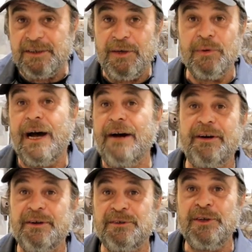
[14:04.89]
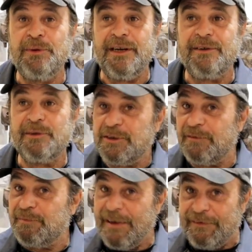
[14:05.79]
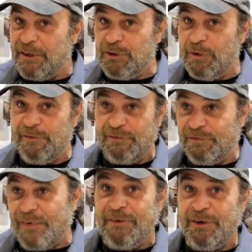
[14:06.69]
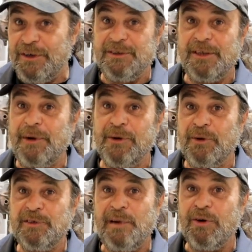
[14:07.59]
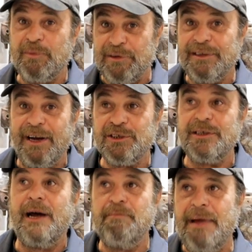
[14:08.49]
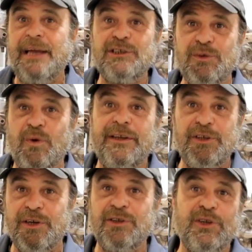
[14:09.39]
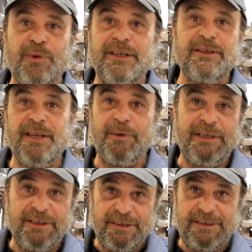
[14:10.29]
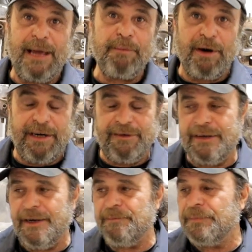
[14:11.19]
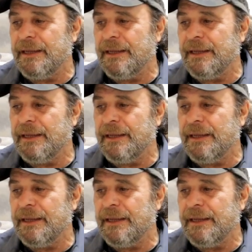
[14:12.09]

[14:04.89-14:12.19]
to see what hot rodders do with it. Because if they're doing 500 and some odd horsepower production, imagine what you could do with this thing when you step on it, right?